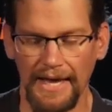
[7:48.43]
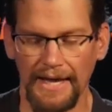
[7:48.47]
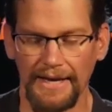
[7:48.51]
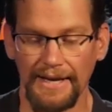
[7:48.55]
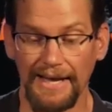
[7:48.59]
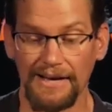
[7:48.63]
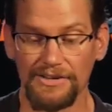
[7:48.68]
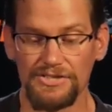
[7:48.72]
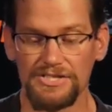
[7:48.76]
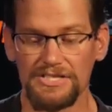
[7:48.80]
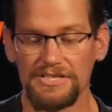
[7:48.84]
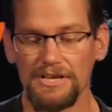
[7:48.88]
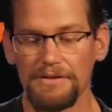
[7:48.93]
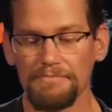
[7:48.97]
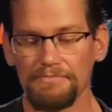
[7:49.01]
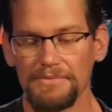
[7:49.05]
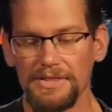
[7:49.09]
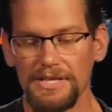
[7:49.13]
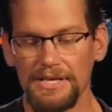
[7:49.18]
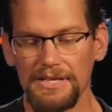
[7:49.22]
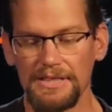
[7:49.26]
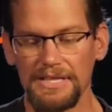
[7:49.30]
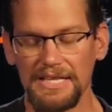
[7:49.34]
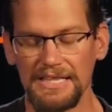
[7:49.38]
Now,
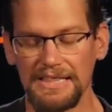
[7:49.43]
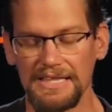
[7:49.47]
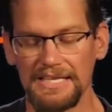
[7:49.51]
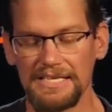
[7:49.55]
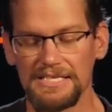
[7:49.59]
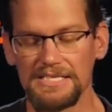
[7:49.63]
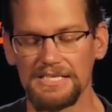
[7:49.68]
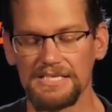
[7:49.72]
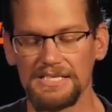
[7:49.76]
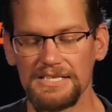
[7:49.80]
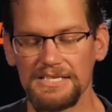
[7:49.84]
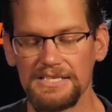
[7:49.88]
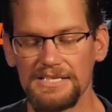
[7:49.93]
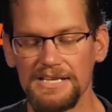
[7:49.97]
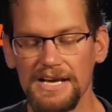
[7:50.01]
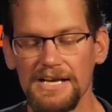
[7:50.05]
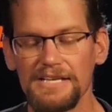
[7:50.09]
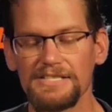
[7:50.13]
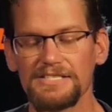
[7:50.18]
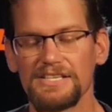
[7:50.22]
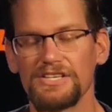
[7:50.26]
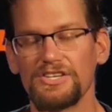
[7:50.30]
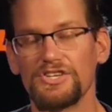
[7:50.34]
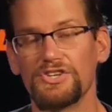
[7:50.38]
something that this
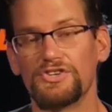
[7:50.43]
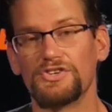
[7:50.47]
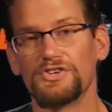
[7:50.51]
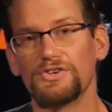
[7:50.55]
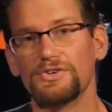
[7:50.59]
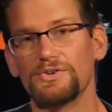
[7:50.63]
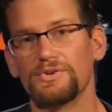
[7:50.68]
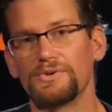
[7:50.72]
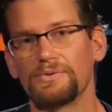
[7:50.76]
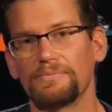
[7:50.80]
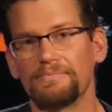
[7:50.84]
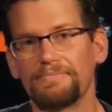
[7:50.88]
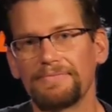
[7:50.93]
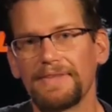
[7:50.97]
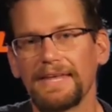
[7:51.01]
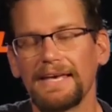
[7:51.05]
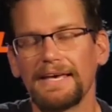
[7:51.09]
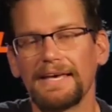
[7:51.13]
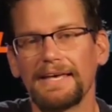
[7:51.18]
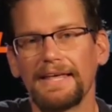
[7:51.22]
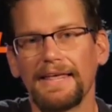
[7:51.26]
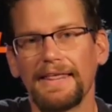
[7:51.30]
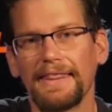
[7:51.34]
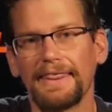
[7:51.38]
doesn't do
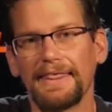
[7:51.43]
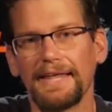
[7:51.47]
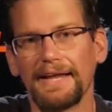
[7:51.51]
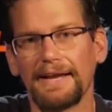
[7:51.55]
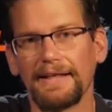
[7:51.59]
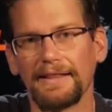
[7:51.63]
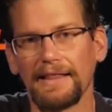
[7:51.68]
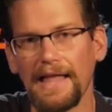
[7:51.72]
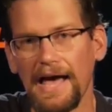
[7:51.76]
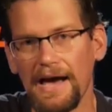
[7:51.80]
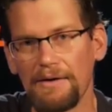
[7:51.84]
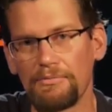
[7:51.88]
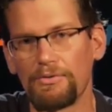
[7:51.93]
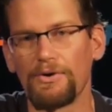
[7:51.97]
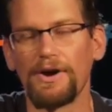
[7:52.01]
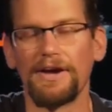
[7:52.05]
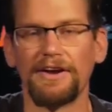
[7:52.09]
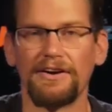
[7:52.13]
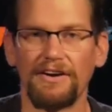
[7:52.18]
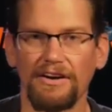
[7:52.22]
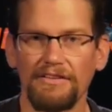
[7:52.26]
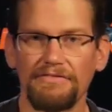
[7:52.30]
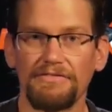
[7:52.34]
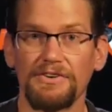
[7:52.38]
that a
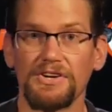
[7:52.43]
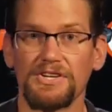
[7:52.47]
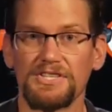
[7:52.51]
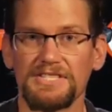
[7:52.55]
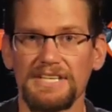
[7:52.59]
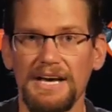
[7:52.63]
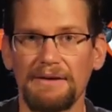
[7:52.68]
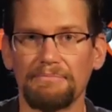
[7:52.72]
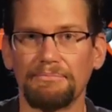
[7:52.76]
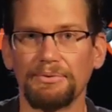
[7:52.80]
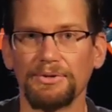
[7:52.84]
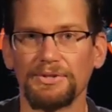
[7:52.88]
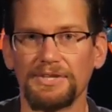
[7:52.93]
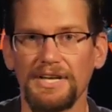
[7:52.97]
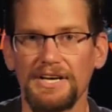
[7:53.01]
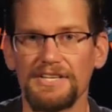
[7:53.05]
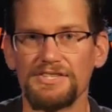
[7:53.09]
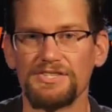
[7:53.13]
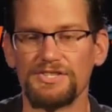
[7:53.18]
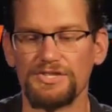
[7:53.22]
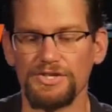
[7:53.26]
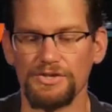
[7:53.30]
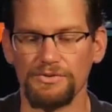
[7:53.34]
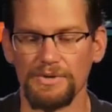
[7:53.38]
LabRadar, for example,
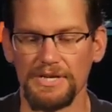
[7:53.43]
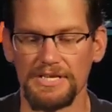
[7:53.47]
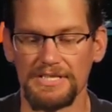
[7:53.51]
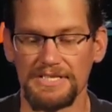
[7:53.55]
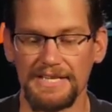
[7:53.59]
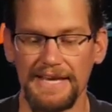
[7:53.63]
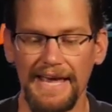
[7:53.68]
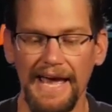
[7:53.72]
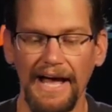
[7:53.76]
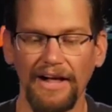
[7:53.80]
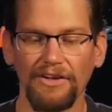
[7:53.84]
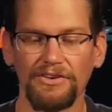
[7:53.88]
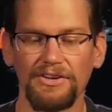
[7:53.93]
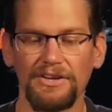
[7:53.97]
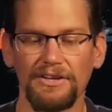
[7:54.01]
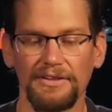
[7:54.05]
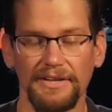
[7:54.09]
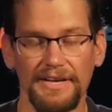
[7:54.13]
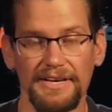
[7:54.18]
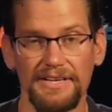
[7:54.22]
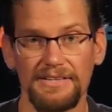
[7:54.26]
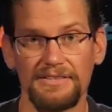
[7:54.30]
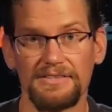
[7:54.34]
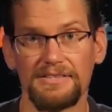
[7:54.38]
does do is
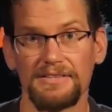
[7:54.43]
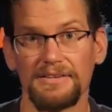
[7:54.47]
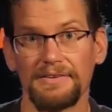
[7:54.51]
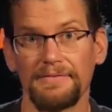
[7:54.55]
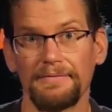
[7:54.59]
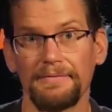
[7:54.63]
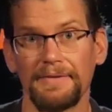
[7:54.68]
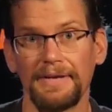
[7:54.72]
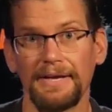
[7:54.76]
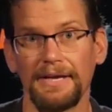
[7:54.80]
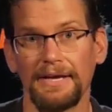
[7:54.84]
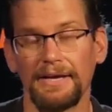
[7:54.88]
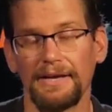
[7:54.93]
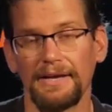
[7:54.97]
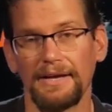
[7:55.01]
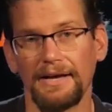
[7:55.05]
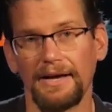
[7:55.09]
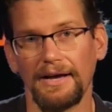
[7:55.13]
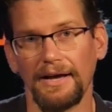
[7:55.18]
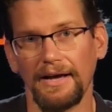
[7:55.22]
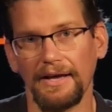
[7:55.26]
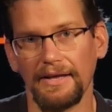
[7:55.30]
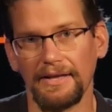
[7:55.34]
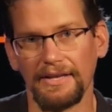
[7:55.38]
calculate
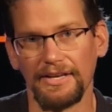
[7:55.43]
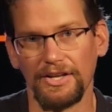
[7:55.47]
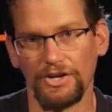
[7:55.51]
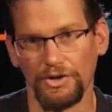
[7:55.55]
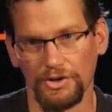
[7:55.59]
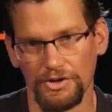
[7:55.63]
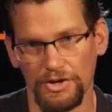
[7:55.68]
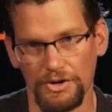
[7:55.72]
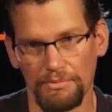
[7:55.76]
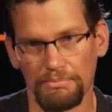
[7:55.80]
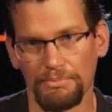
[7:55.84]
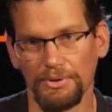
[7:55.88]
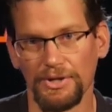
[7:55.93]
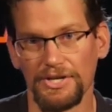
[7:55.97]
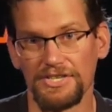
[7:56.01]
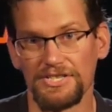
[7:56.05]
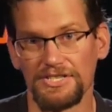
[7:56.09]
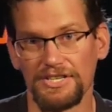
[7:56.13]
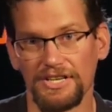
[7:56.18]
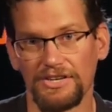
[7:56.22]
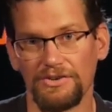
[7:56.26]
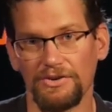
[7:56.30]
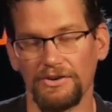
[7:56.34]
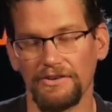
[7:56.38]
uh, you know, your
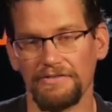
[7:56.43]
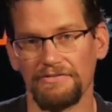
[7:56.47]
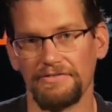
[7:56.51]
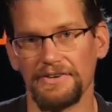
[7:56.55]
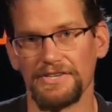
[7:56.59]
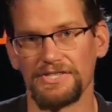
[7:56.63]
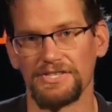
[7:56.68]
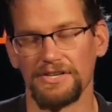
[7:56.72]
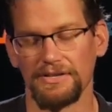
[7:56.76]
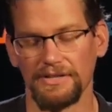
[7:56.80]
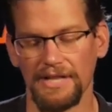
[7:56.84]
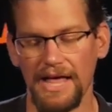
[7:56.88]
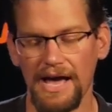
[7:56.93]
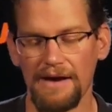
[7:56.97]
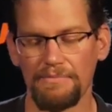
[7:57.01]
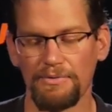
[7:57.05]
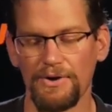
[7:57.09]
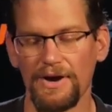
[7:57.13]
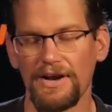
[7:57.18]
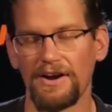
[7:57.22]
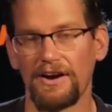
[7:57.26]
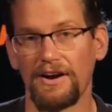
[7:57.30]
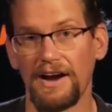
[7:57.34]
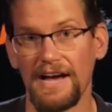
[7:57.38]
ballistic coefficient.
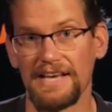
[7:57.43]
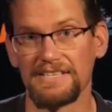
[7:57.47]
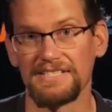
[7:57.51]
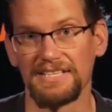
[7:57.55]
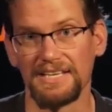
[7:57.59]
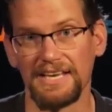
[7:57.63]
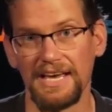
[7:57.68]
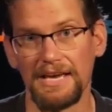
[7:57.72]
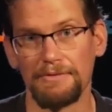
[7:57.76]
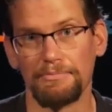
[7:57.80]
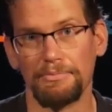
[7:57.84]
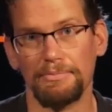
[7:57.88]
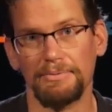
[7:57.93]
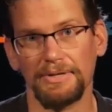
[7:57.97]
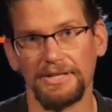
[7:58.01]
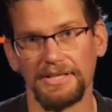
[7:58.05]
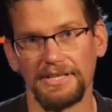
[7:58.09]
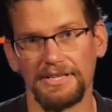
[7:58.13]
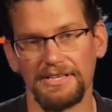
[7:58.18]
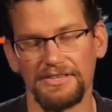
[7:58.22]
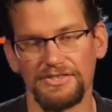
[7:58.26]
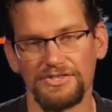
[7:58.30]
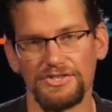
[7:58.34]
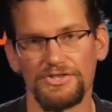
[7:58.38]
LabRadar has the
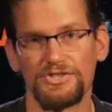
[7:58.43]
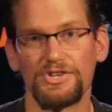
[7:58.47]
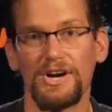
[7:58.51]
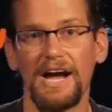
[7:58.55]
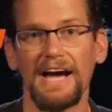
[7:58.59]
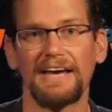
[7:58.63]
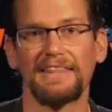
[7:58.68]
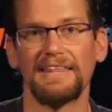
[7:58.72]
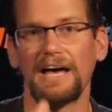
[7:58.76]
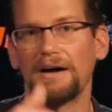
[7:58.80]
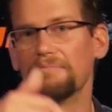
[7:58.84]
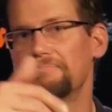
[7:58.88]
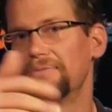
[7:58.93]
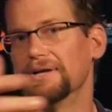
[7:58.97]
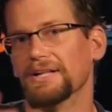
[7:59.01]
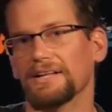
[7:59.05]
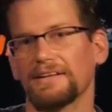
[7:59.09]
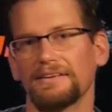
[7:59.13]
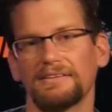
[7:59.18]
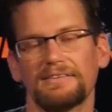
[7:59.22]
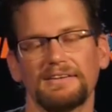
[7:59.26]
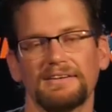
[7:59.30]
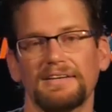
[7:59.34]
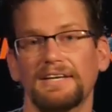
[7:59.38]
capability to track that
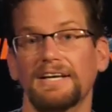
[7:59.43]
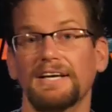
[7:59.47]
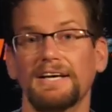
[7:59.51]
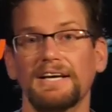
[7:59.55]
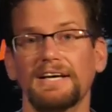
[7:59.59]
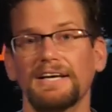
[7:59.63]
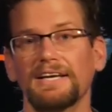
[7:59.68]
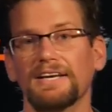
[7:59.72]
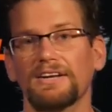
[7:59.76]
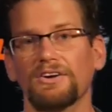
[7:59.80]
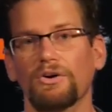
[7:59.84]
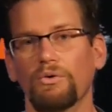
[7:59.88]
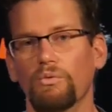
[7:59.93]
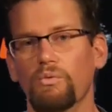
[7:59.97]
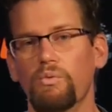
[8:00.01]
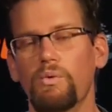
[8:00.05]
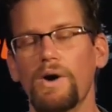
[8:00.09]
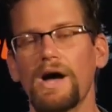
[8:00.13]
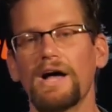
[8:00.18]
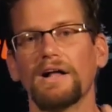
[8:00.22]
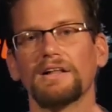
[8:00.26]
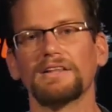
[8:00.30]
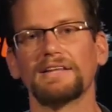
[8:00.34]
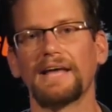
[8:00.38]
pellet, you know,
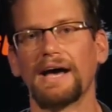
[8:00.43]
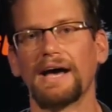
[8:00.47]
well